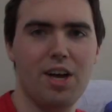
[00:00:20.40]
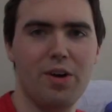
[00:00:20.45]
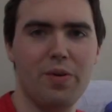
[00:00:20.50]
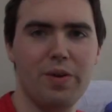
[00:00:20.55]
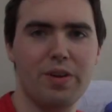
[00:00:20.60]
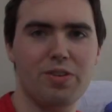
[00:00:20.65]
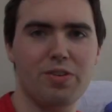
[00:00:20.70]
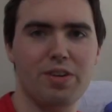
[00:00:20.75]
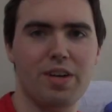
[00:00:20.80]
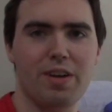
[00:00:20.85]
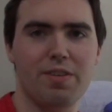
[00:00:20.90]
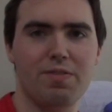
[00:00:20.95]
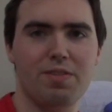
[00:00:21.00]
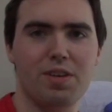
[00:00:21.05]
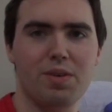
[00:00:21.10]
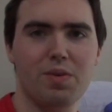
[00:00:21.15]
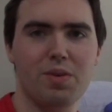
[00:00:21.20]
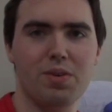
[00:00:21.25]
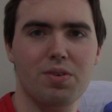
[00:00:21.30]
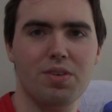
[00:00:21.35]
internet
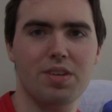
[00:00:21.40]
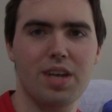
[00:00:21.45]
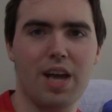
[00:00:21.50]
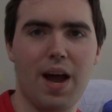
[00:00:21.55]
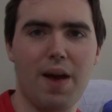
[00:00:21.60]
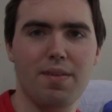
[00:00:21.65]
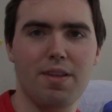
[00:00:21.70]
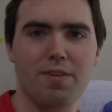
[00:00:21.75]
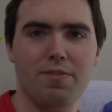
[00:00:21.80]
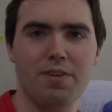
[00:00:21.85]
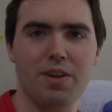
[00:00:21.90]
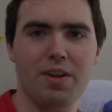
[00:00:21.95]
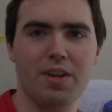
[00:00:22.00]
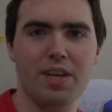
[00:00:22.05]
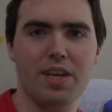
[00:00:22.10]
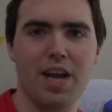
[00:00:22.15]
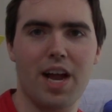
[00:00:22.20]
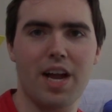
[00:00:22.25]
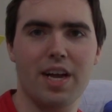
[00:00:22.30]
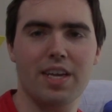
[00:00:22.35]
viewers, I'm a
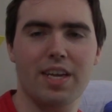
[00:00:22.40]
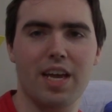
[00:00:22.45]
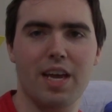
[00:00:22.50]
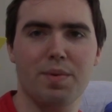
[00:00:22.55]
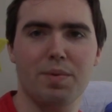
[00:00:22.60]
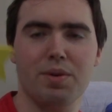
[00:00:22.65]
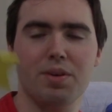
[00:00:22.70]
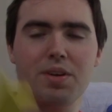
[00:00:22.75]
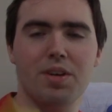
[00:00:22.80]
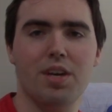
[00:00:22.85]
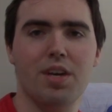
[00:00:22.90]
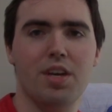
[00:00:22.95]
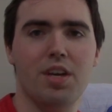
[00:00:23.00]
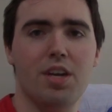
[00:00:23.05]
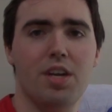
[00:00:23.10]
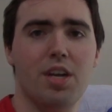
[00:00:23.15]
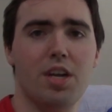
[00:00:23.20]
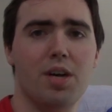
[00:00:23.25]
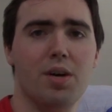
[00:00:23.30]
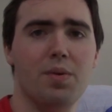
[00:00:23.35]
fairly odd gamer.
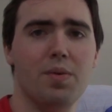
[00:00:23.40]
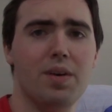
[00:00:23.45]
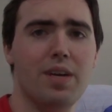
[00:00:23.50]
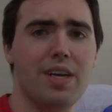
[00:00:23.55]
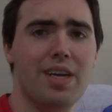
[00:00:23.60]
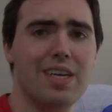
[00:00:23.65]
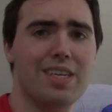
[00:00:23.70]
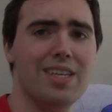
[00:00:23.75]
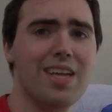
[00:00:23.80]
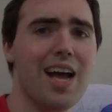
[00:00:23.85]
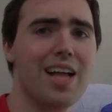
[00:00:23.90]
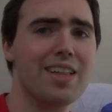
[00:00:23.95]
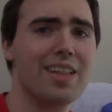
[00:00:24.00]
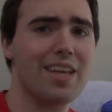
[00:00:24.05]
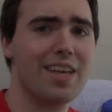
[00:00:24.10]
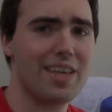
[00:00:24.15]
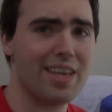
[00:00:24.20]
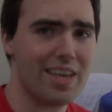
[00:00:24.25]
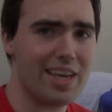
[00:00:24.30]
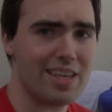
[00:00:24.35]
You know, it's not
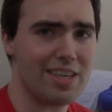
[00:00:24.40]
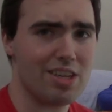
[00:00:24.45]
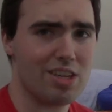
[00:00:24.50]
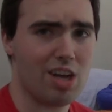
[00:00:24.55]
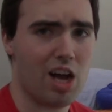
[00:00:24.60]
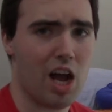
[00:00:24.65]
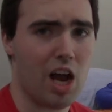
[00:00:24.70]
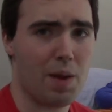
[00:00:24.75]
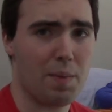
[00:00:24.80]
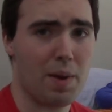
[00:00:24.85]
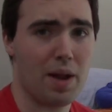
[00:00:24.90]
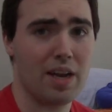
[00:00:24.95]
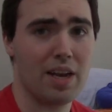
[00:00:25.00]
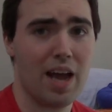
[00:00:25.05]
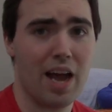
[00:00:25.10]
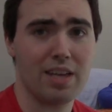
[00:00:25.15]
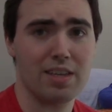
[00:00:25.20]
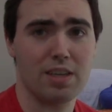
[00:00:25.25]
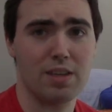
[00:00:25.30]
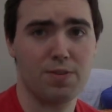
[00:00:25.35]
that easy talking about
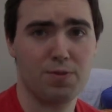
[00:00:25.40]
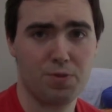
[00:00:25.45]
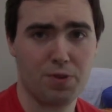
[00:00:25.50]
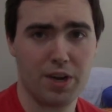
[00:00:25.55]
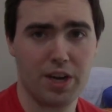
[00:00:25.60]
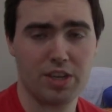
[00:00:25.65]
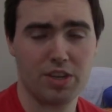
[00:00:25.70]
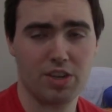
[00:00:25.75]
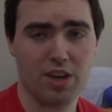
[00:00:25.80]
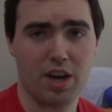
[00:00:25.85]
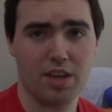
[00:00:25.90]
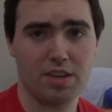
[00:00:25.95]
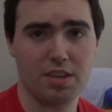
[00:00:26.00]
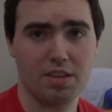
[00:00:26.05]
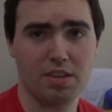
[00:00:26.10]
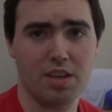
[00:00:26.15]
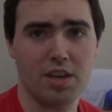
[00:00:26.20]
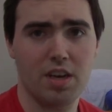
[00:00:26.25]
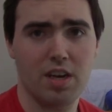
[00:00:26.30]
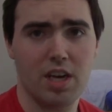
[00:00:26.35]
licensed franchises,
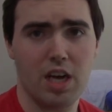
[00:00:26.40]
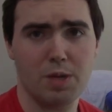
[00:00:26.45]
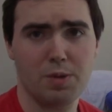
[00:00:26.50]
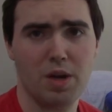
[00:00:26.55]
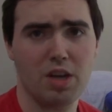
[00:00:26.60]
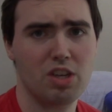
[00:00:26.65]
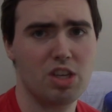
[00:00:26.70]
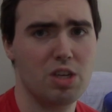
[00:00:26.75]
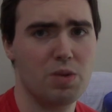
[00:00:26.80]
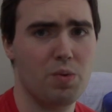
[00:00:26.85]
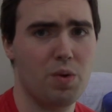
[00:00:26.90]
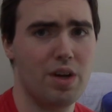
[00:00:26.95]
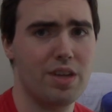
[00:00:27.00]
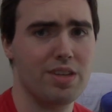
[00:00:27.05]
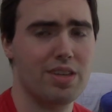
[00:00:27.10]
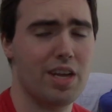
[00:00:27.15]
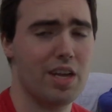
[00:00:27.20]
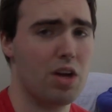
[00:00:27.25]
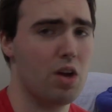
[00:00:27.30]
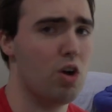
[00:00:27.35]
especially ones
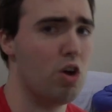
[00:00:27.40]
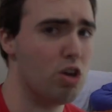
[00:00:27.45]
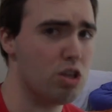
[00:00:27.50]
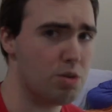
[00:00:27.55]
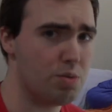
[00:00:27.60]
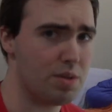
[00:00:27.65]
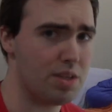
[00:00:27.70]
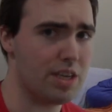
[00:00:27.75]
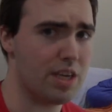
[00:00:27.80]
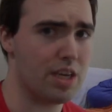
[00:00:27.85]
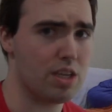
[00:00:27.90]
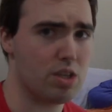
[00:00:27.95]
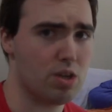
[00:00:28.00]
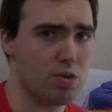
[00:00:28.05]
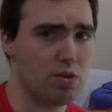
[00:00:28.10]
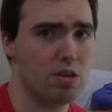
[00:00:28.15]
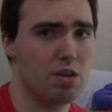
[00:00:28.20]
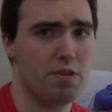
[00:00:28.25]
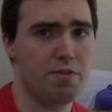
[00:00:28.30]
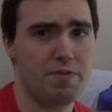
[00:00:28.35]
that ultimately get
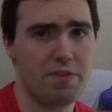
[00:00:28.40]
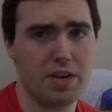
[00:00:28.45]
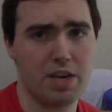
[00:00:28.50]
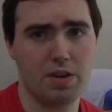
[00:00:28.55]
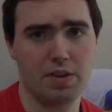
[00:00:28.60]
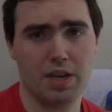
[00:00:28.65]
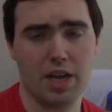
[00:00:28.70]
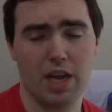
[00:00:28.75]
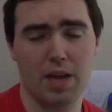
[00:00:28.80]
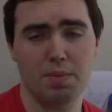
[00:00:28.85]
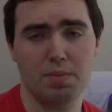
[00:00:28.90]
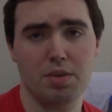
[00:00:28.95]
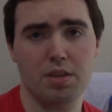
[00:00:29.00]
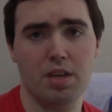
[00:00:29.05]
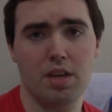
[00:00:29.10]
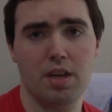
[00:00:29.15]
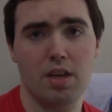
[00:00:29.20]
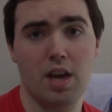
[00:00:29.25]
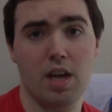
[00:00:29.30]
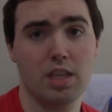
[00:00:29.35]
turned into video games.
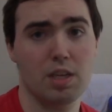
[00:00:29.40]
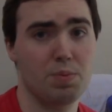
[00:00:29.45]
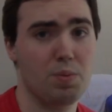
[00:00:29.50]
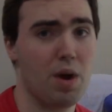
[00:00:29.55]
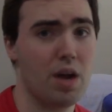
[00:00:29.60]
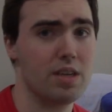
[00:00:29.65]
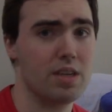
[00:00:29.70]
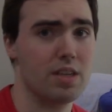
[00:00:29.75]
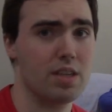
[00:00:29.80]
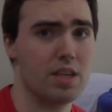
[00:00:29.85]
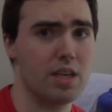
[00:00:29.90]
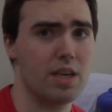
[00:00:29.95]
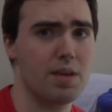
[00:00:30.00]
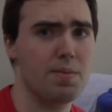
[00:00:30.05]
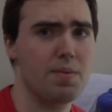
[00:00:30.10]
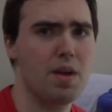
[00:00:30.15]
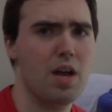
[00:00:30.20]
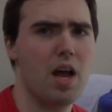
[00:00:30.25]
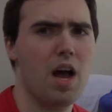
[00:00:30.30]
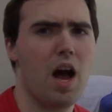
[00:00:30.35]
And surprisingly,
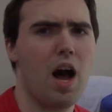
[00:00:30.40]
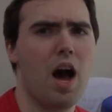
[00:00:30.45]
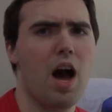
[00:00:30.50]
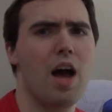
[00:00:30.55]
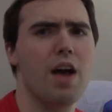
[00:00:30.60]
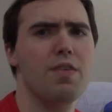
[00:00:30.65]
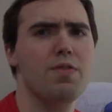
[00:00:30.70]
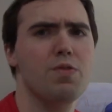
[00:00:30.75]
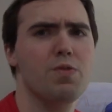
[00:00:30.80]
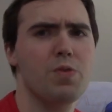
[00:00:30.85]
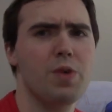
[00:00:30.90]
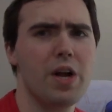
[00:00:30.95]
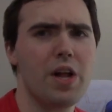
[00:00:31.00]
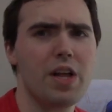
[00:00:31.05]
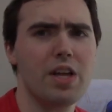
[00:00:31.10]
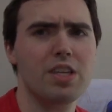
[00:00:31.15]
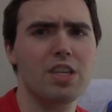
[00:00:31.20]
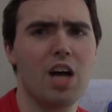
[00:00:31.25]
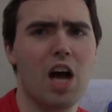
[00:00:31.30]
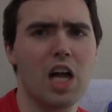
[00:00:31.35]
I've
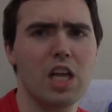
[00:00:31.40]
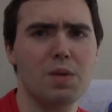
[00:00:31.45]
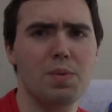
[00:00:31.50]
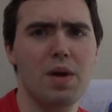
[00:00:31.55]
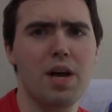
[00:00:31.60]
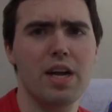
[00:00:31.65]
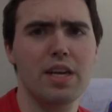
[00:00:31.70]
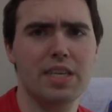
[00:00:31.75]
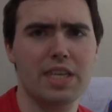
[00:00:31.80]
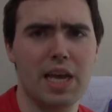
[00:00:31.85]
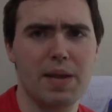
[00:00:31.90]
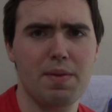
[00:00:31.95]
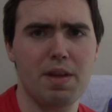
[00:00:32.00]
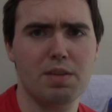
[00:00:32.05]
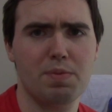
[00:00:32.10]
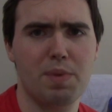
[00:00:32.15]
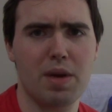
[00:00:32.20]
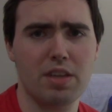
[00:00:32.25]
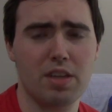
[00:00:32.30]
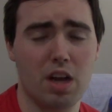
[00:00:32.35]
rarely talked about a game that's
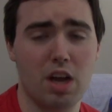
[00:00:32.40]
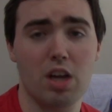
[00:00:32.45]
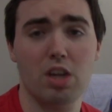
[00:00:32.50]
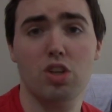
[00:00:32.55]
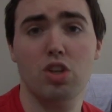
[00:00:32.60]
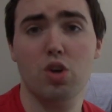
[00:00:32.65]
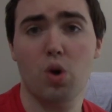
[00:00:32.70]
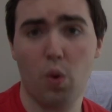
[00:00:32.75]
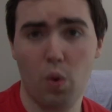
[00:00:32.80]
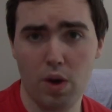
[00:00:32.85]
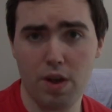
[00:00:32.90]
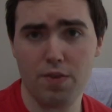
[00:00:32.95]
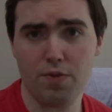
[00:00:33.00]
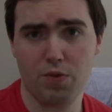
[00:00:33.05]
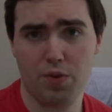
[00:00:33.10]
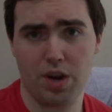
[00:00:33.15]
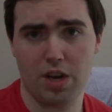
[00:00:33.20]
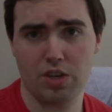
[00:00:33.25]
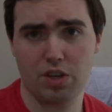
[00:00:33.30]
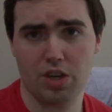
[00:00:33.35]
based on a toy
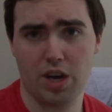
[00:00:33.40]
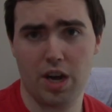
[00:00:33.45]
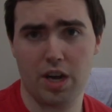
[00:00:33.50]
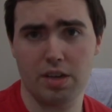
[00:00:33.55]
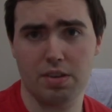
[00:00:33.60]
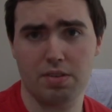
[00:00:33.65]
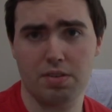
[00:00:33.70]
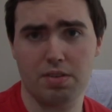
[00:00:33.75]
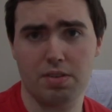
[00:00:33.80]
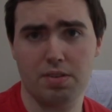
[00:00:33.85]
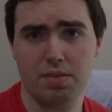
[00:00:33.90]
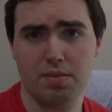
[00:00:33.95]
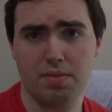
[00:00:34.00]
franchise.